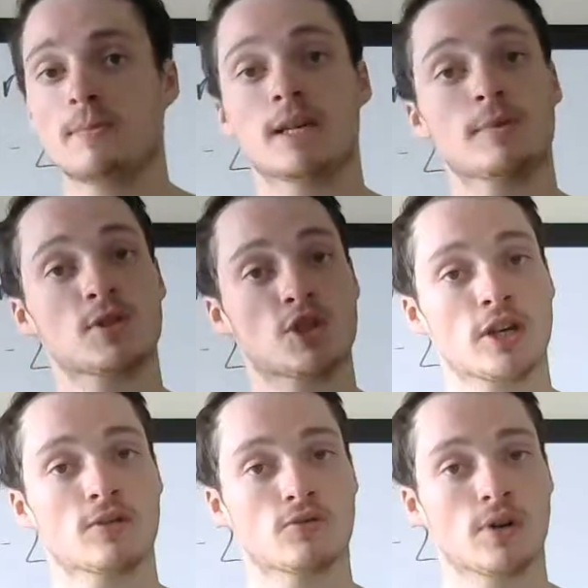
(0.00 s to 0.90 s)
It helps the
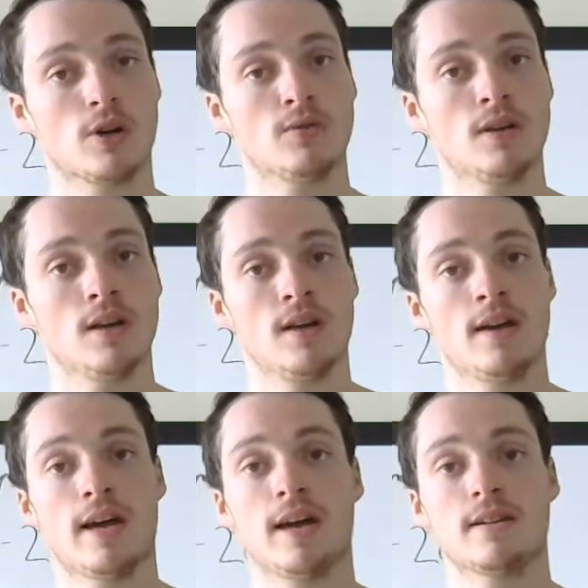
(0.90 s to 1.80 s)
channel grow.
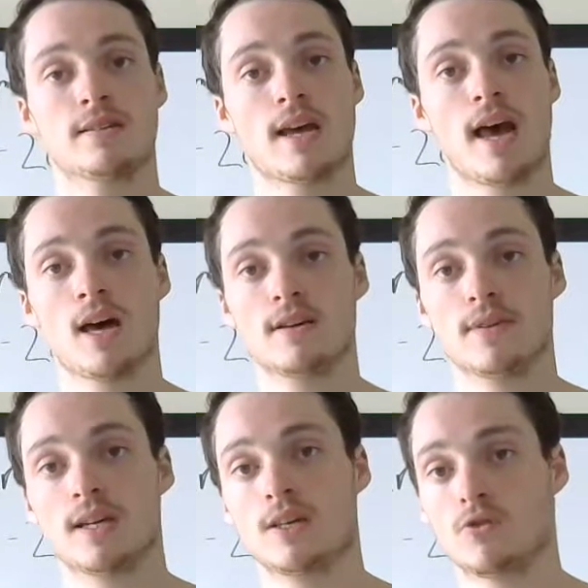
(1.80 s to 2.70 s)
And have
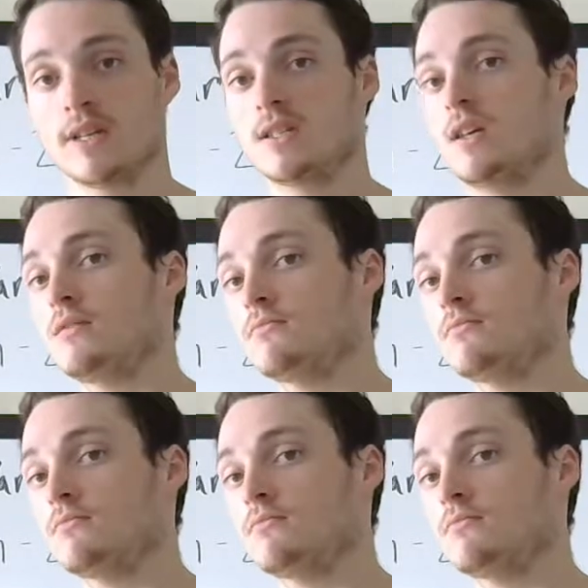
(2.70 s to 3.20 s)
a great day.